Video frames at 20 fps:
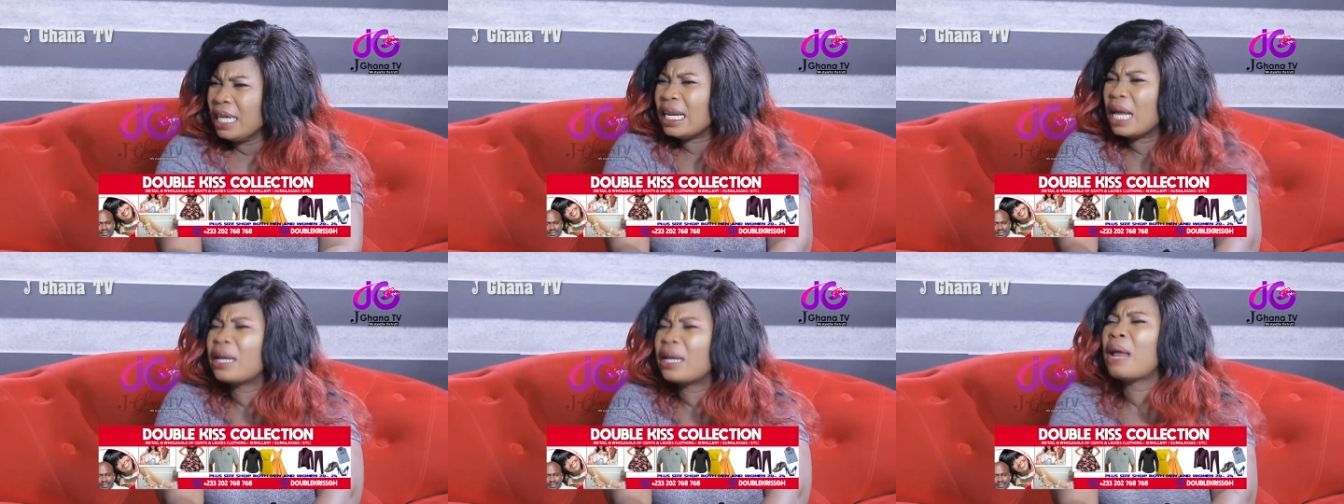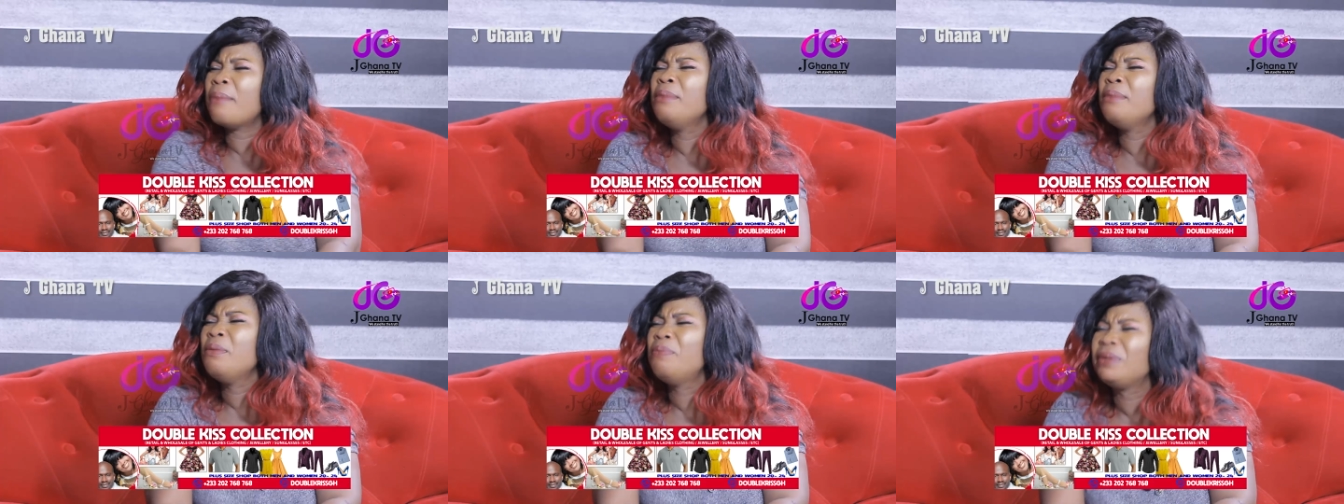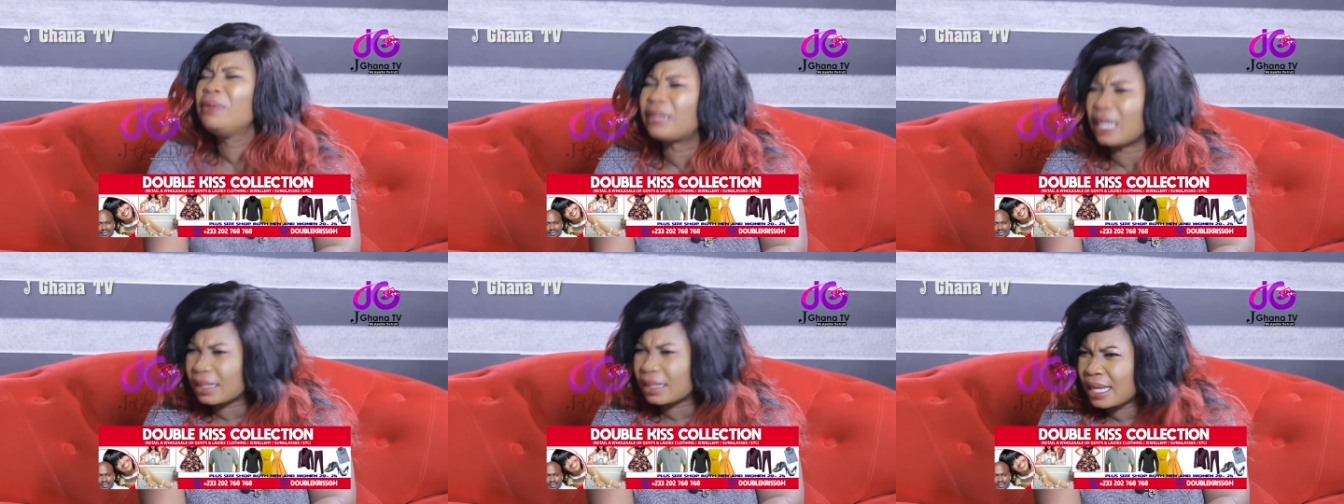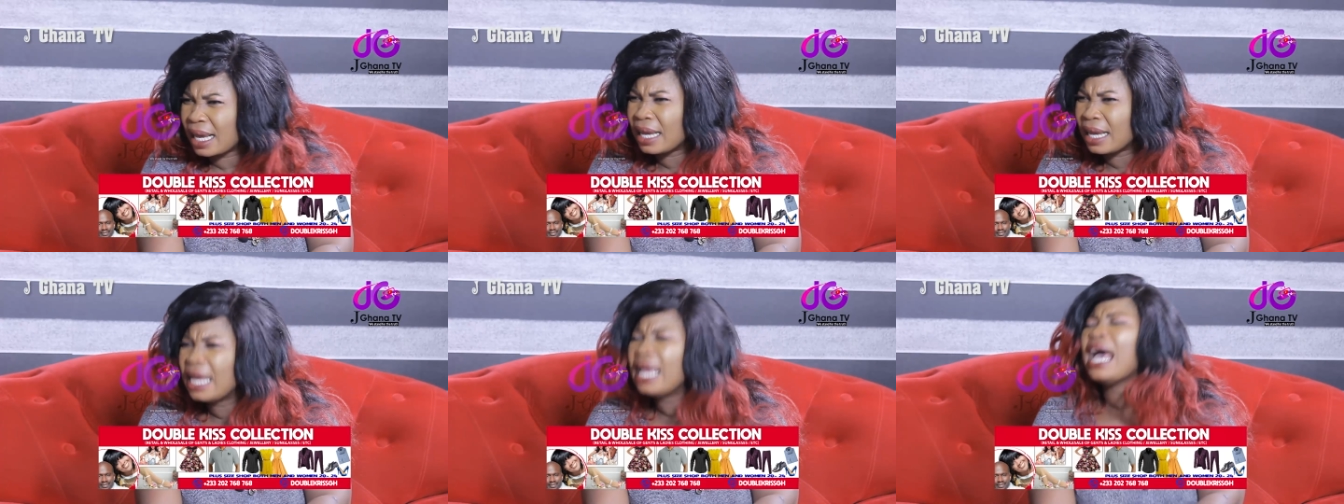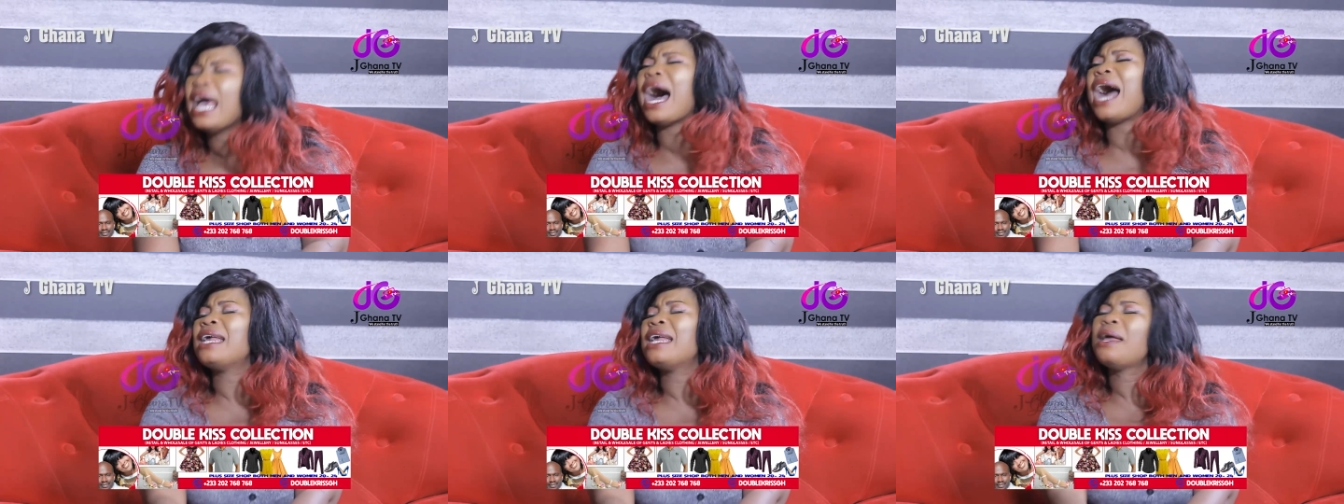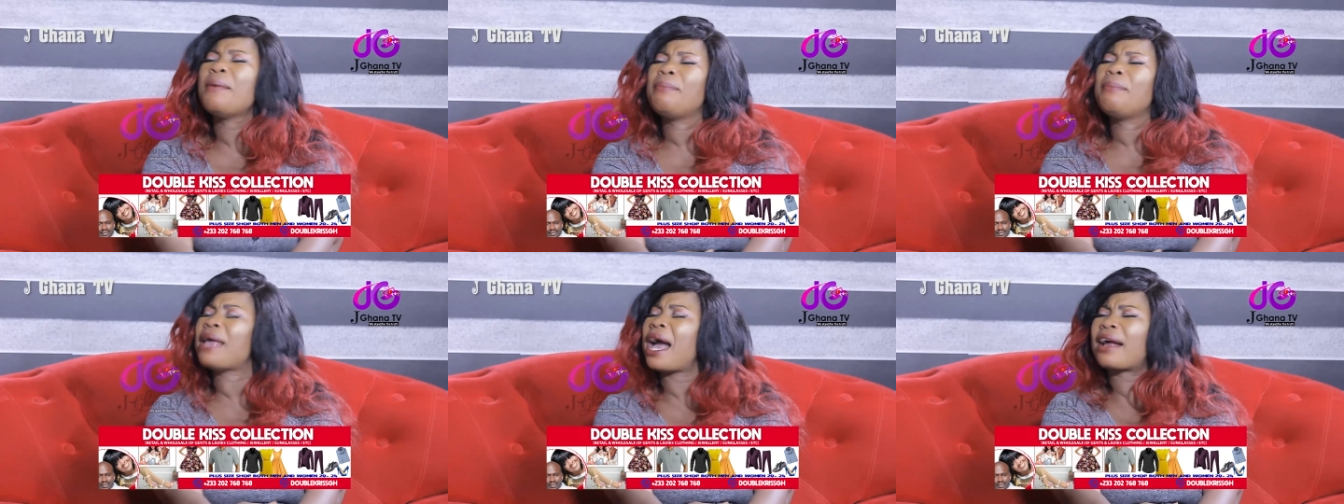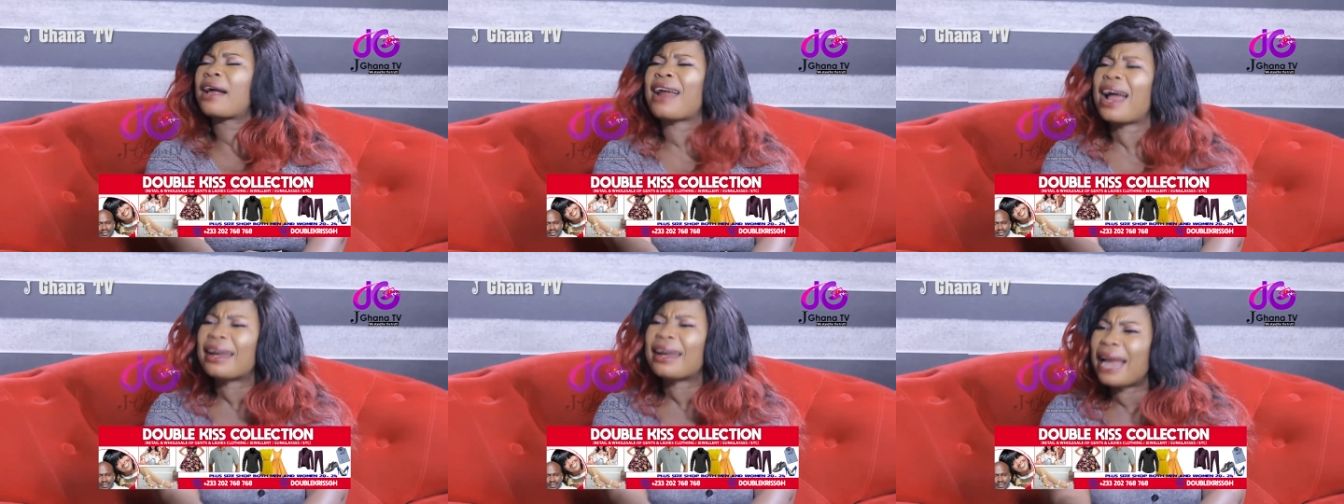Na na me bi say ayem bi
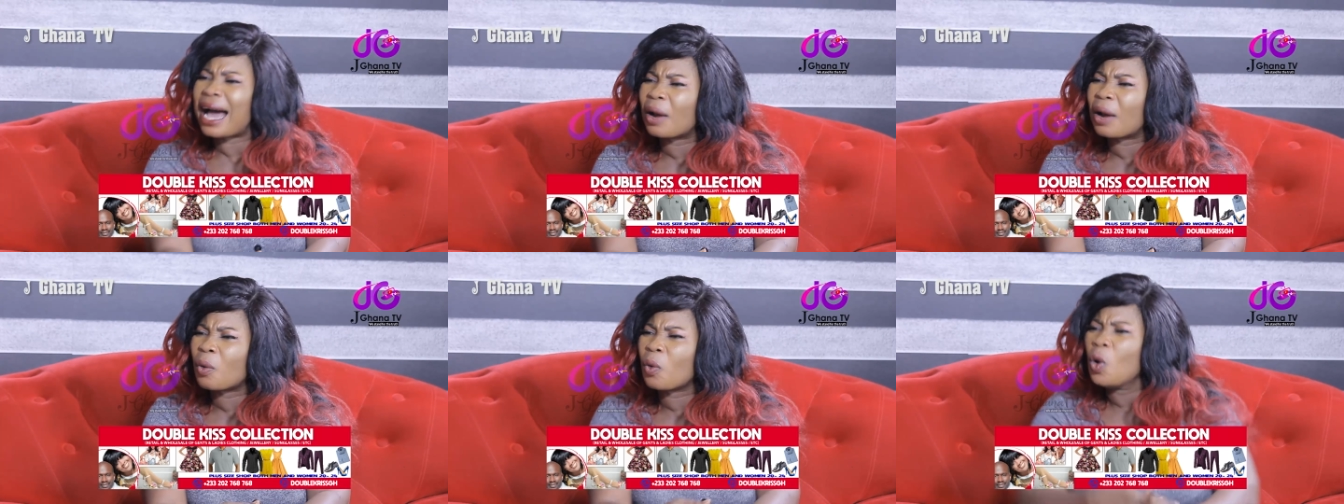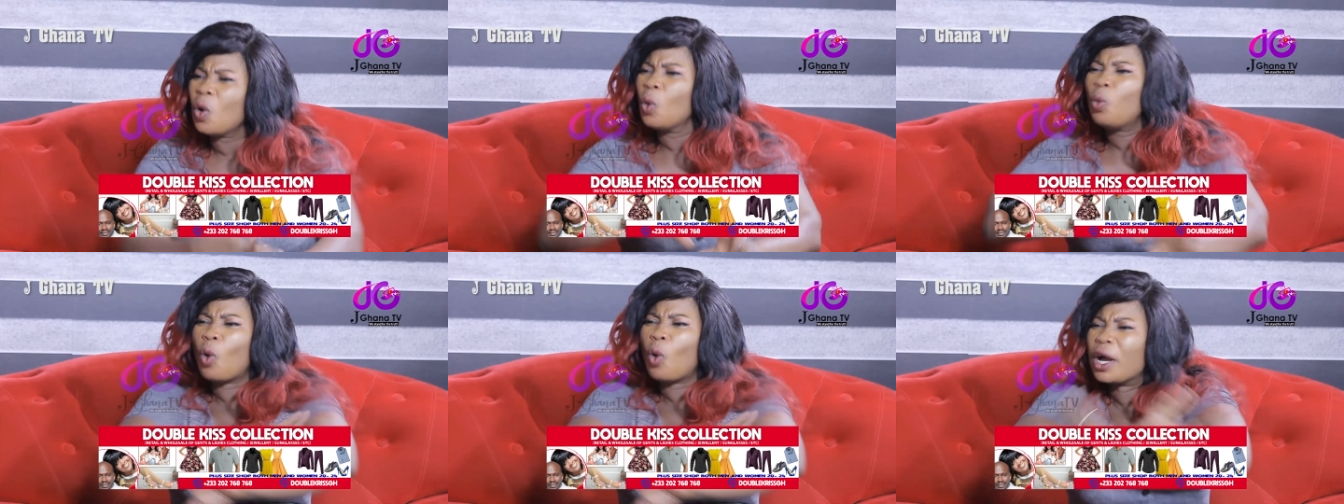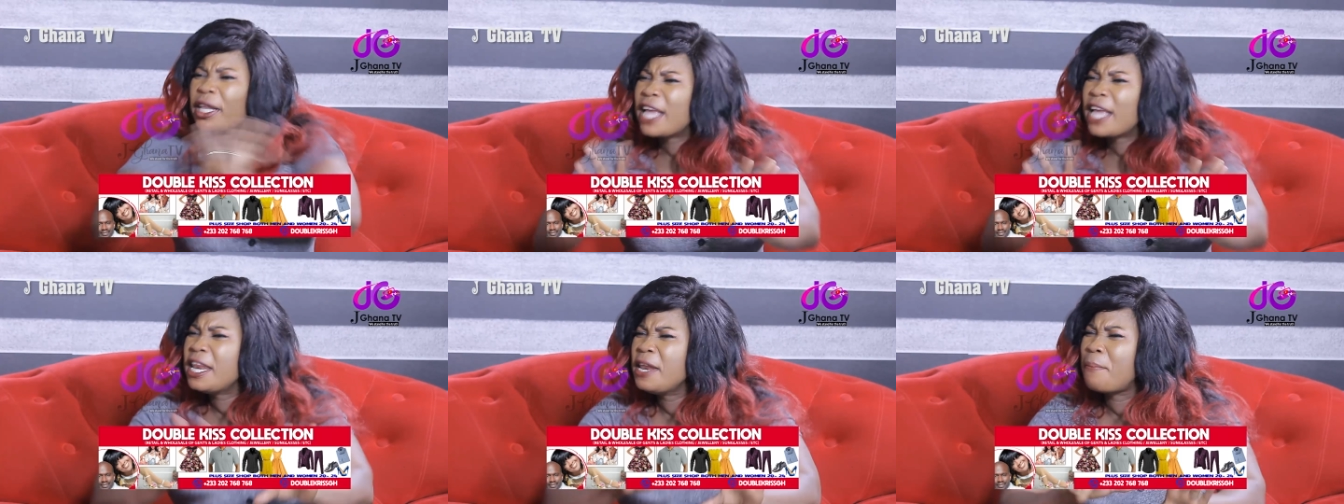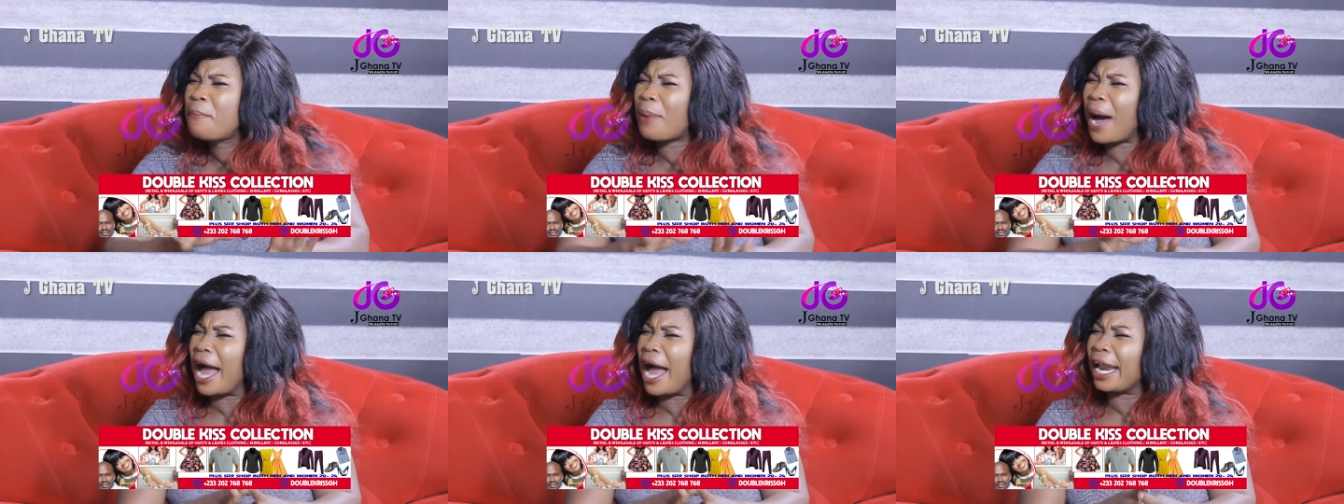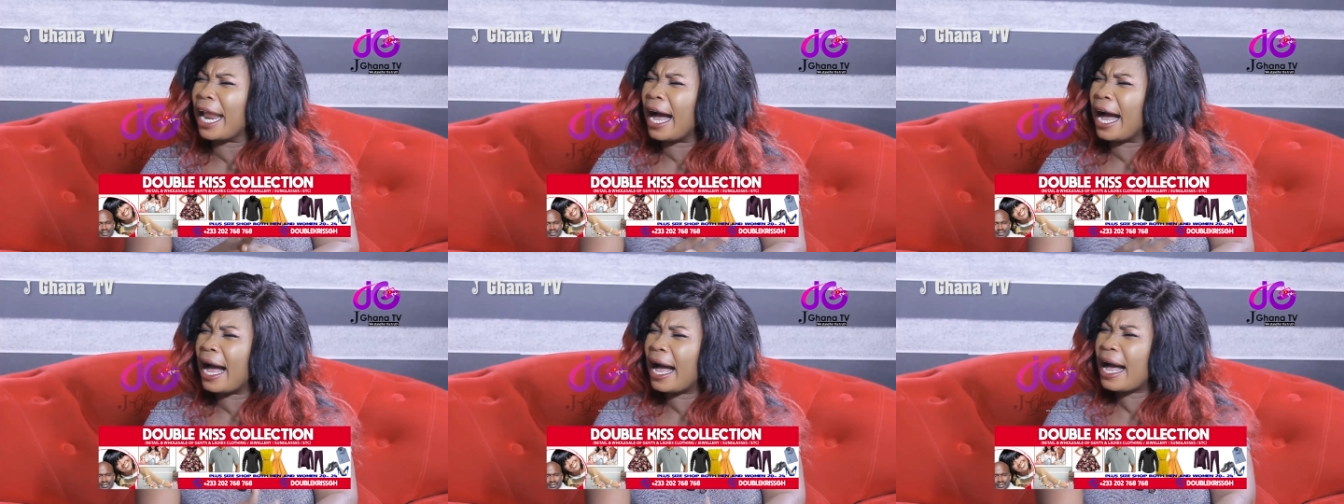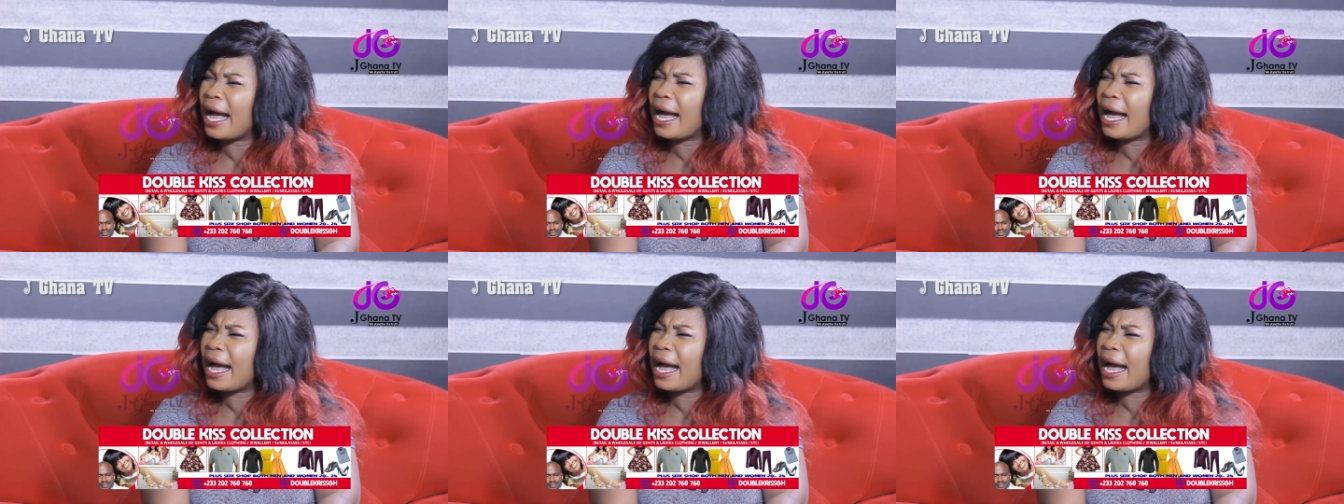agrada no wonye ni pa na.